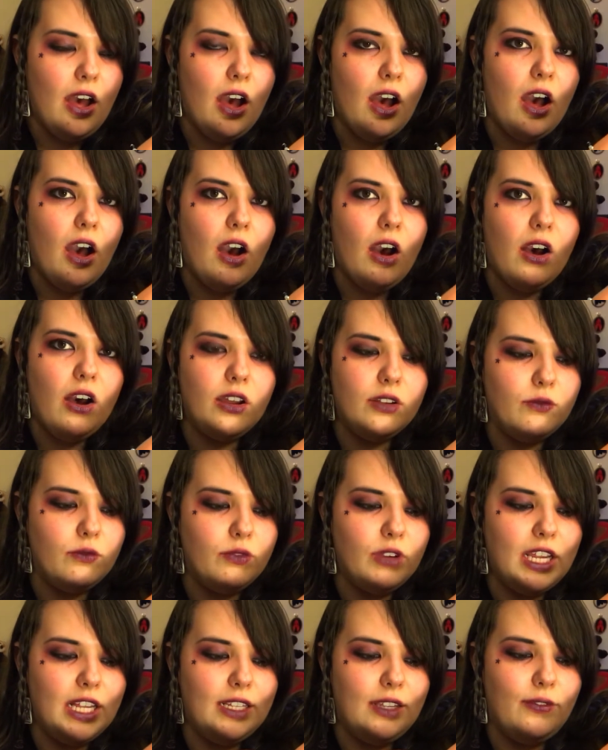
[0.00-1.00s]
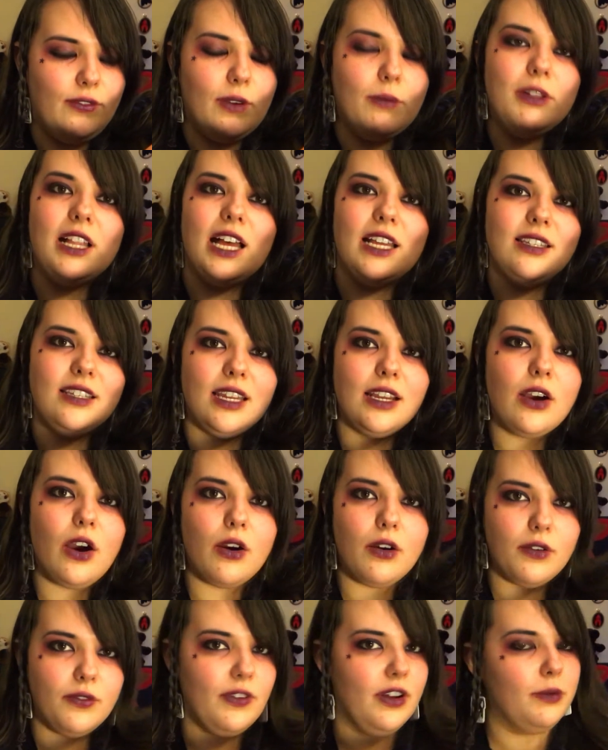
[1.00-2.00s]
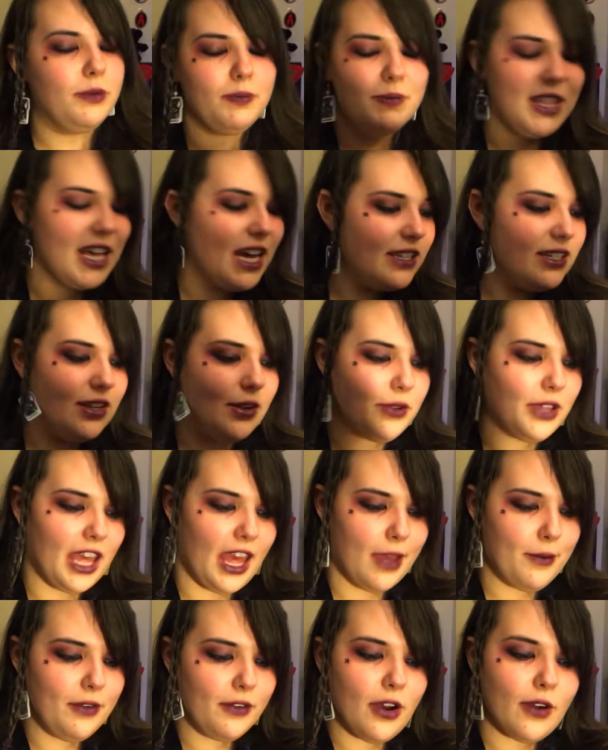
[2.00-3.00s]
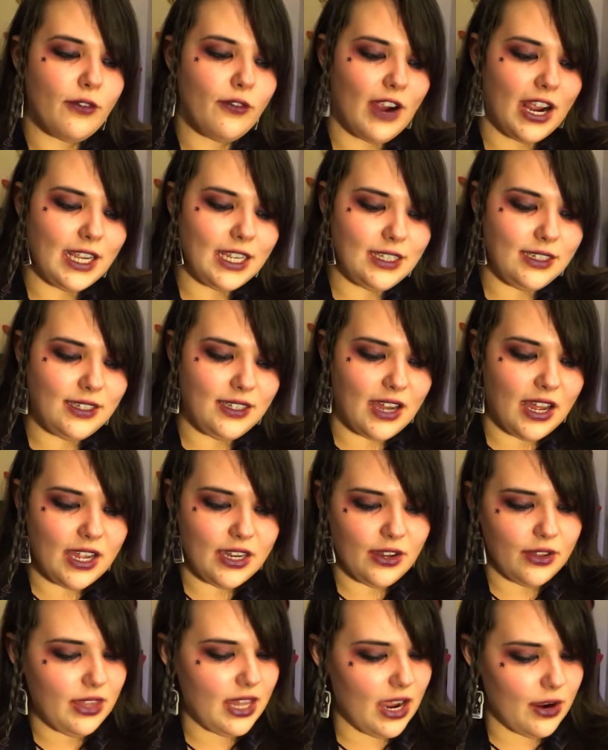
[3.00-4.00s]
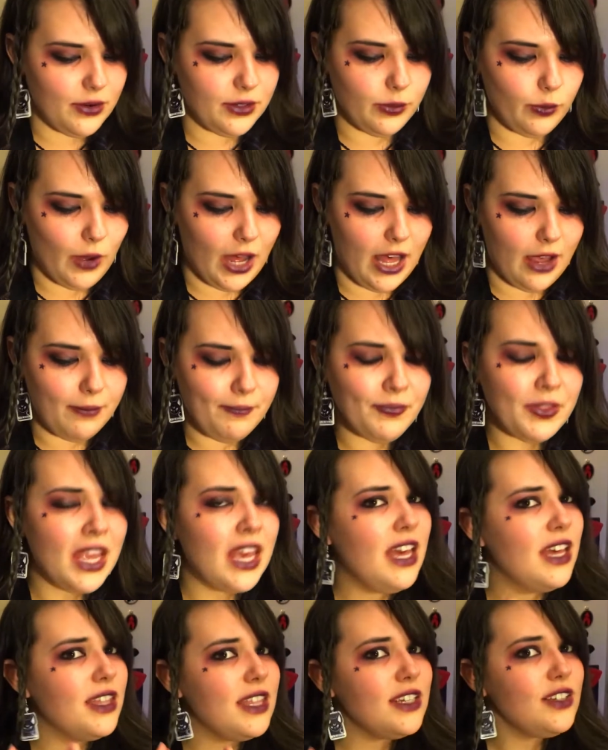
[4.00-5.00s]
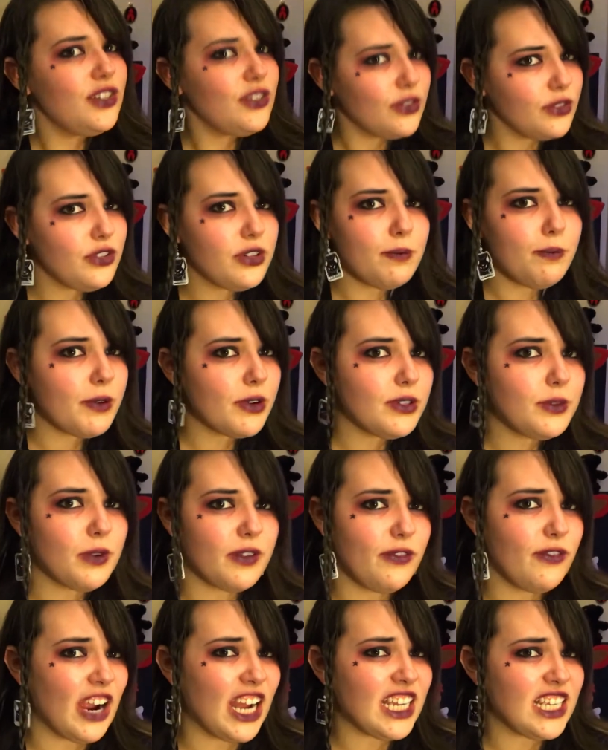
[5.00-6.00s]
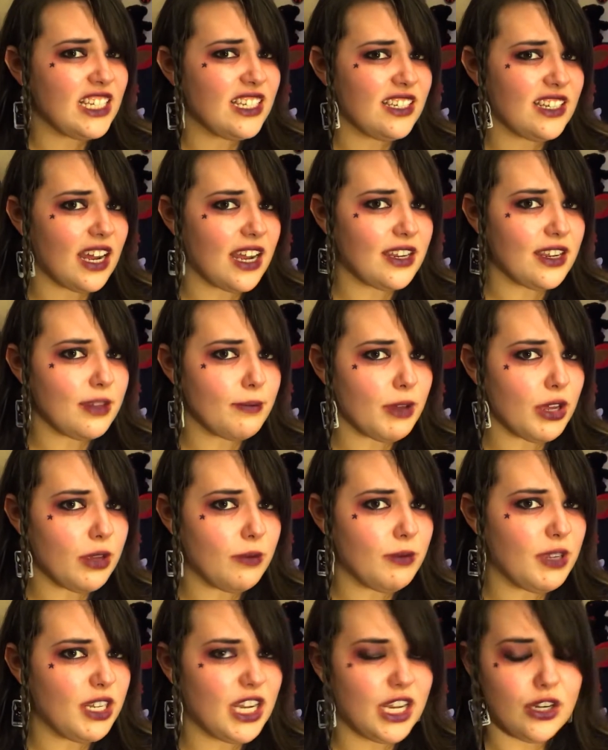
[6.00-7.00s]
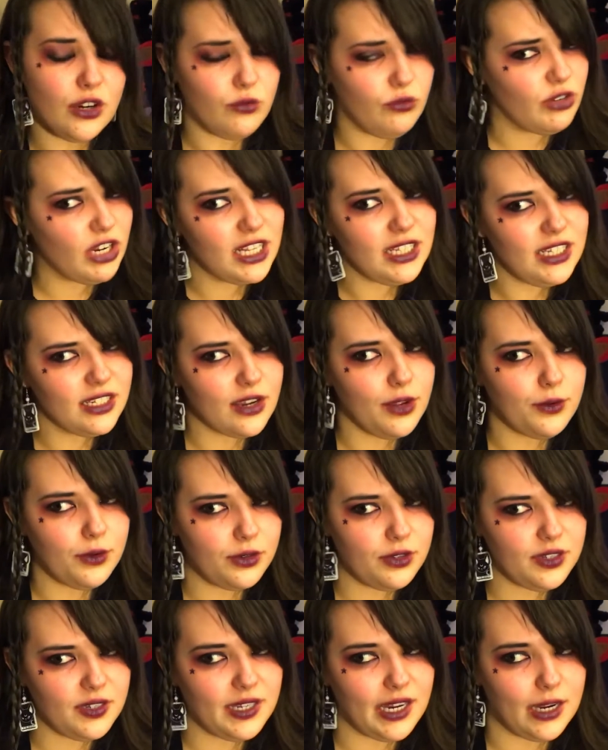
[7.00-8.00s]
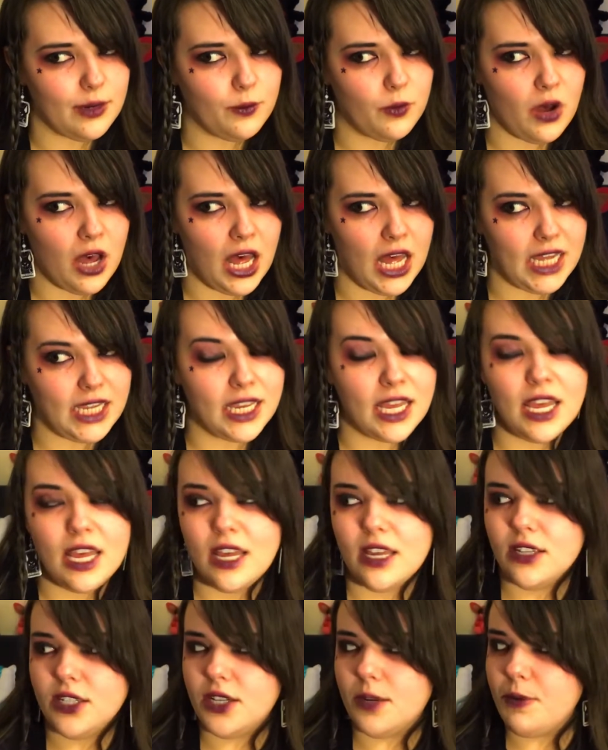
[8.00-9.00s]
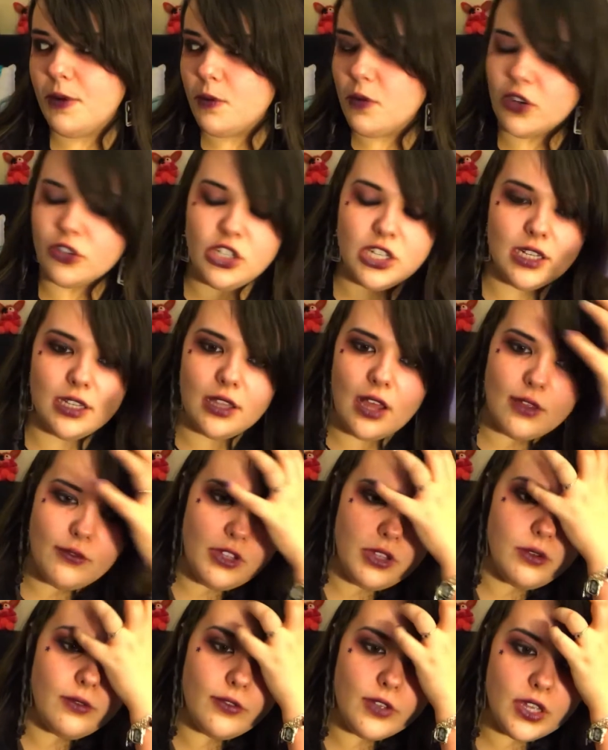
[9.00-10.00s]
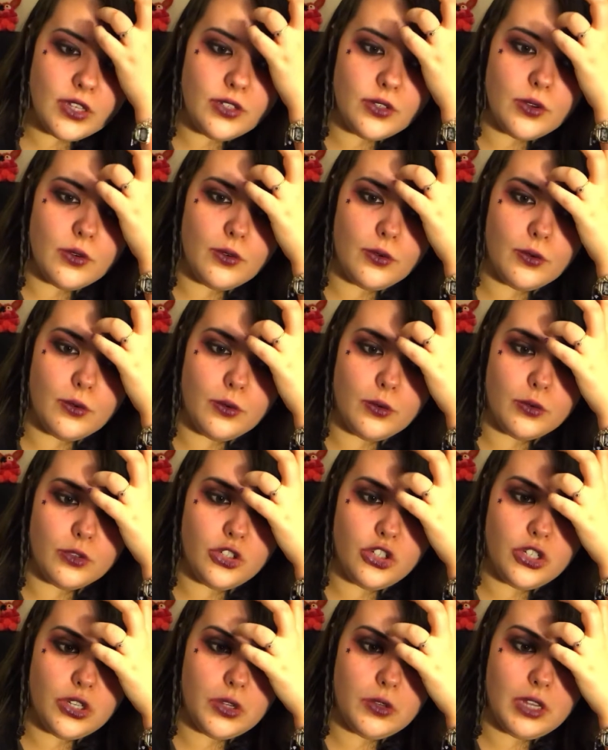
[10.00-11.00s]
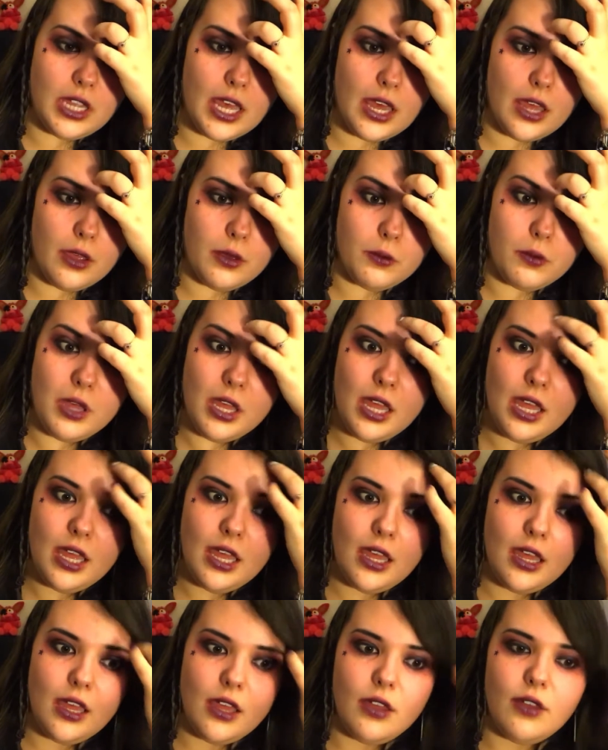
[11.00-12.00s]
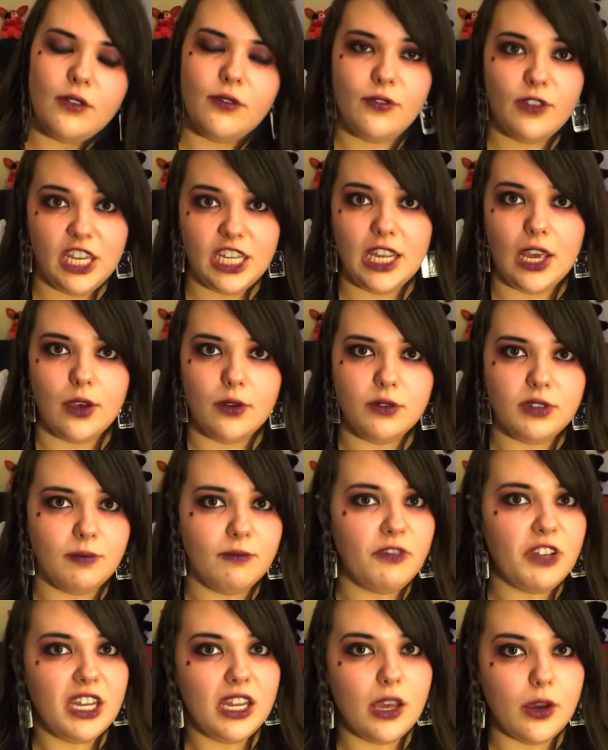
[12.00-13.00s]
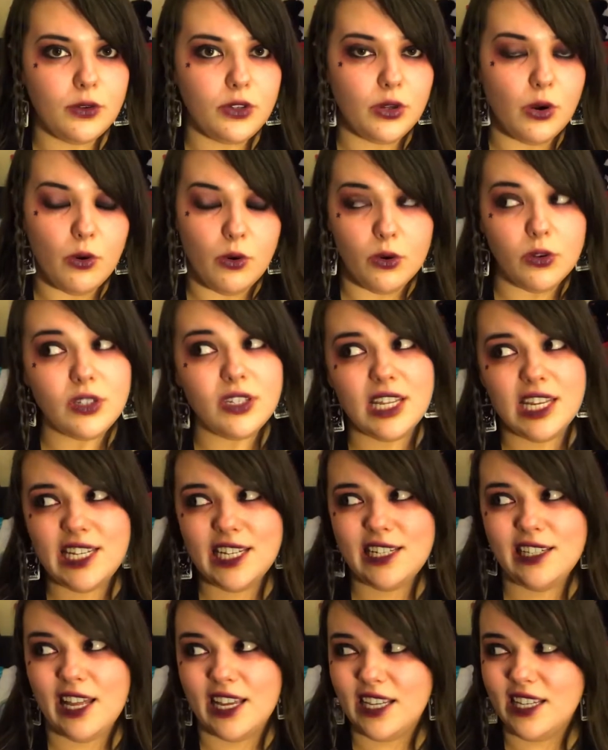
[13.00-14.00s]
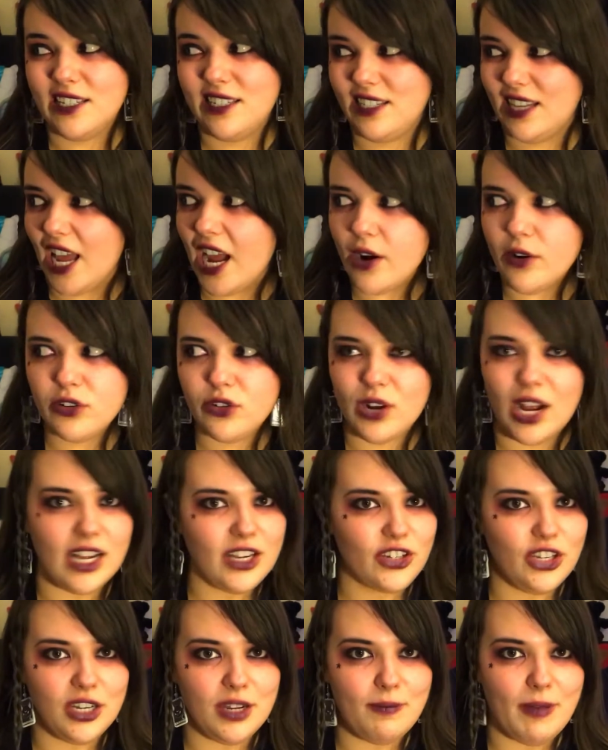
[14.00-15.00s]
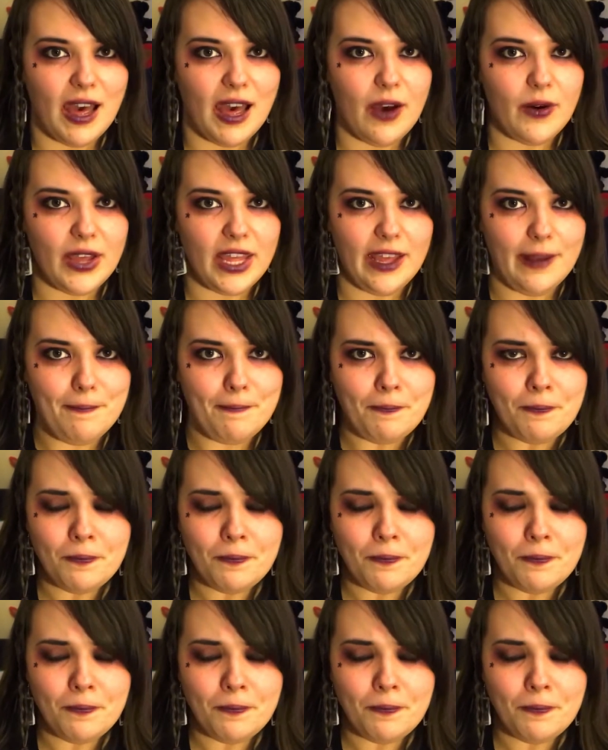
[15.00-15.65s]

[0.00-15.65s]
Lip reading: aren't really from classic horror films, but that's okay. We've got Frankenstein on there as well. There's such a buzz with Frankenstein at the moment and I really don't understand why. So I've been watching a lot of Universal Studio videos and video tours. They did like a scare attraction about him